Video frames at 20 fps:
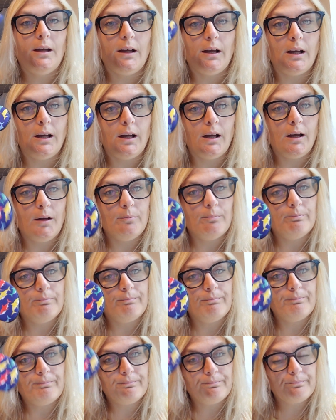Um,
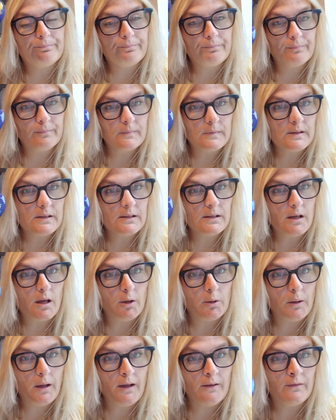
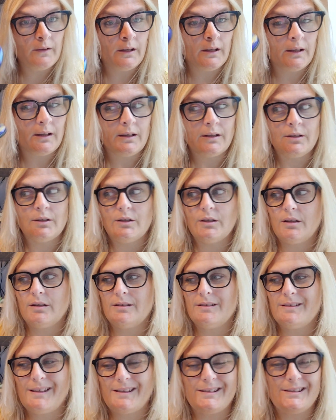so having a, a,
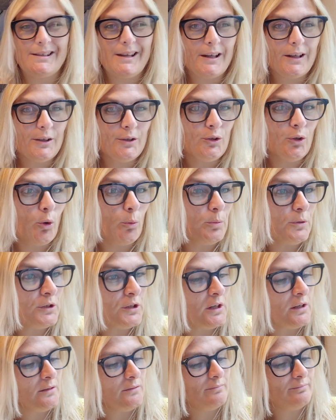a second
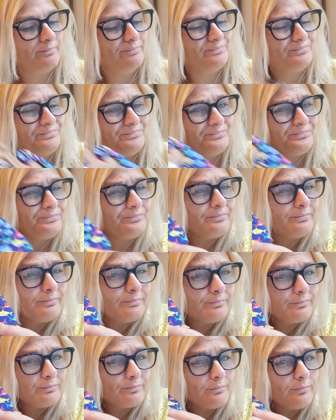option
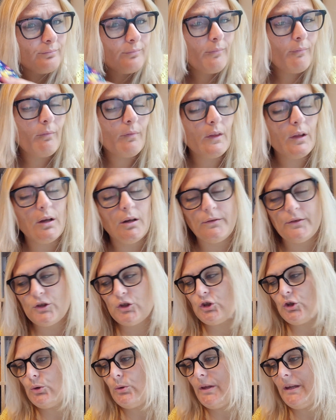of a
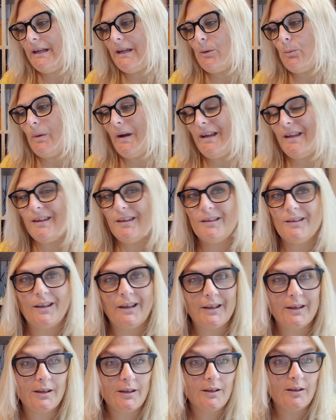shoe that you can wear
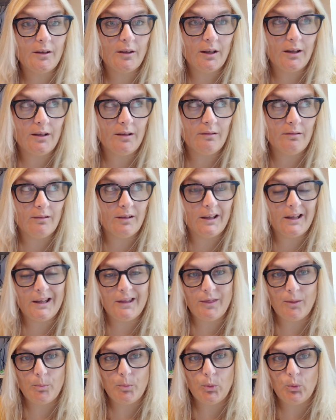like in
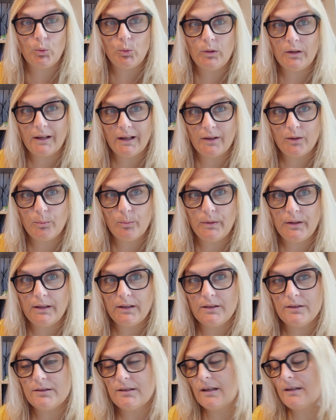the pool, at the
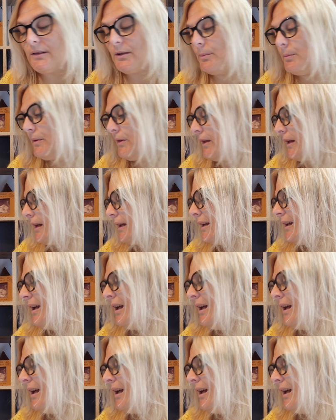beach, that type of thing.